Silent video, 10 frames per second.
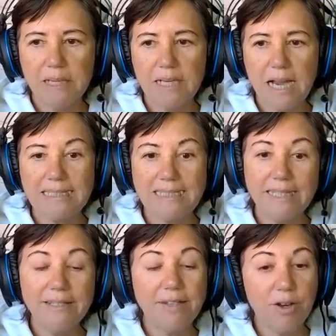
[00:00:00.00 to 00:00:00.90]
but I
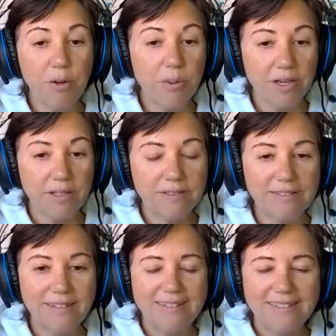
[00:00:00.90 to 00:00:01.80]
didn't know
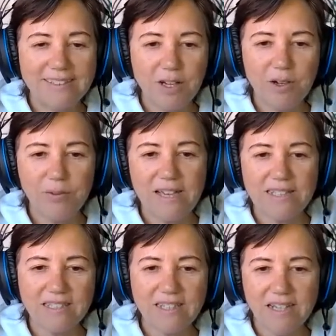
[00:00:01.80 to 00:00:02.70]
it. So
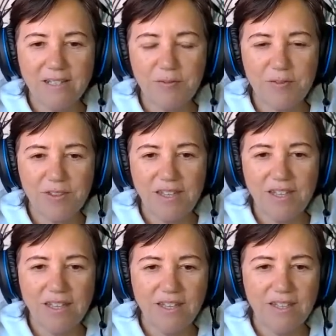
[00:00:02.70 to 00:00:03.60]
that's kind of
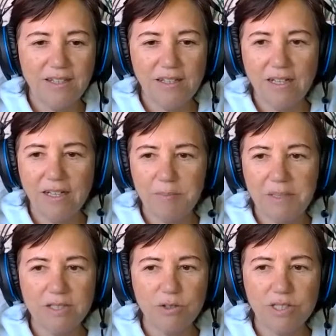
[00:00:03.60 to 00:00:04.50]
the
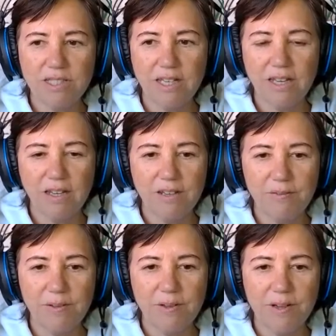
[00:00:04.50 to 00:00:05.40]

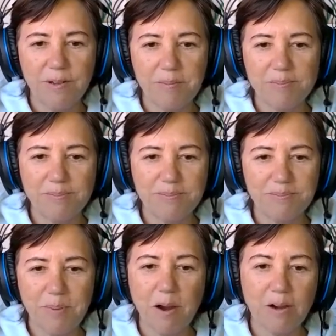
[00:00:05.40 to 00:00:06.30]
interesting
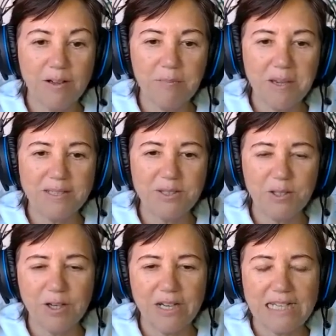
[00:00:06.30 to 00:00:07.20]
part of my
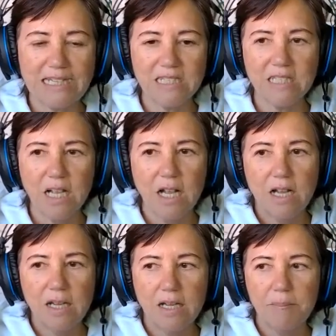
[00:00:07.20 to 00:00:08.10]
story is
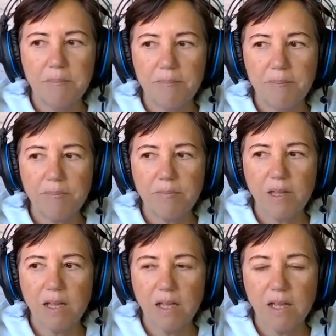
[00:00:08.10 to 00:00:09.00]
um,
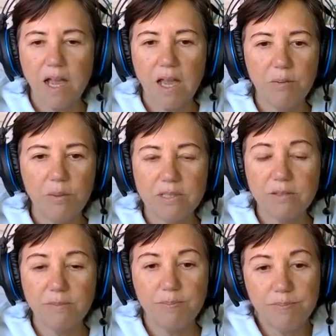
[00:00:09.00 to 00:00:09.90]
I
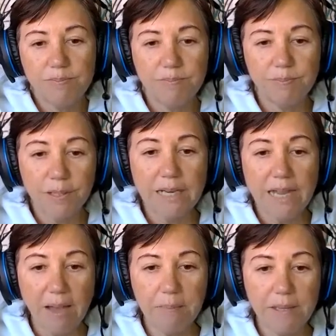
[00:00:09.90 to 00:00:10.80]
was
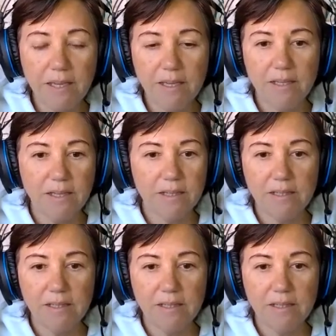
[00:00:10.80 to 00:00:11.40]
pretty happy